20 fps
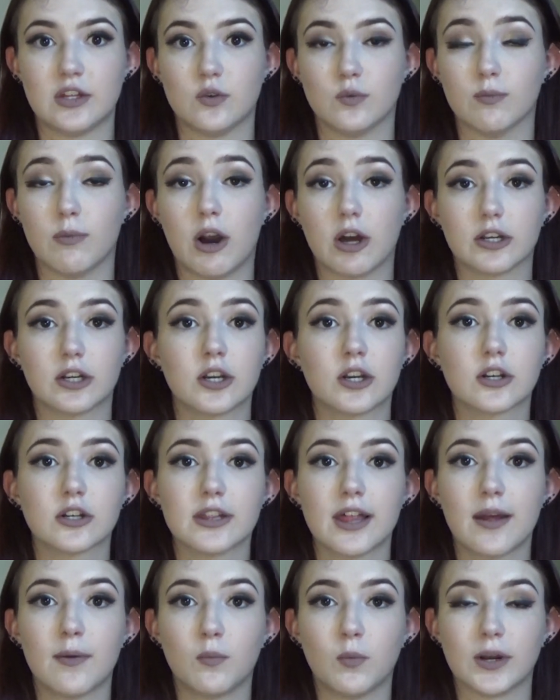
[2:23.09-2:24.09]
you monitor
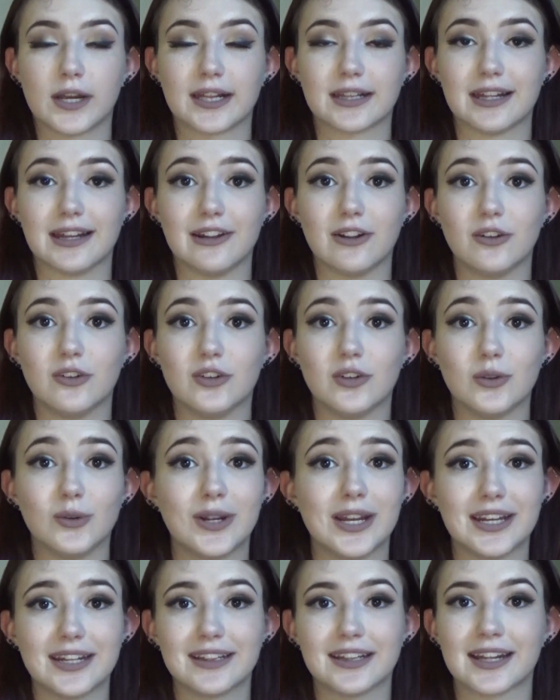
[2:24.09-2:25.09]
them once they do
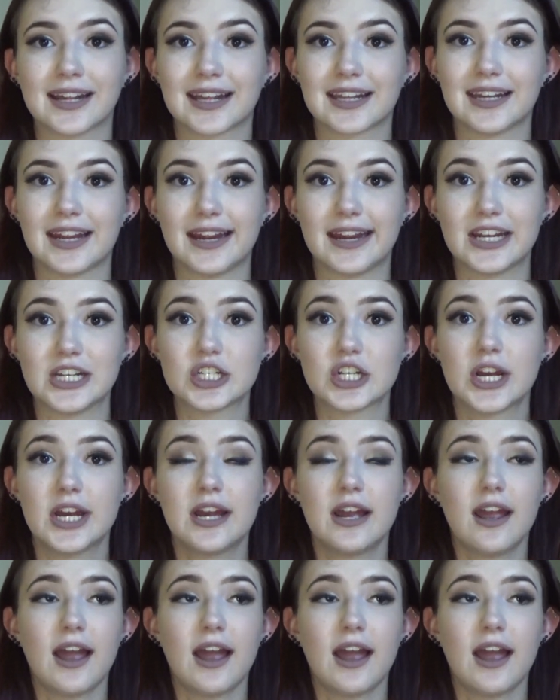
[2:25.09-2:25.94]
get in this stage.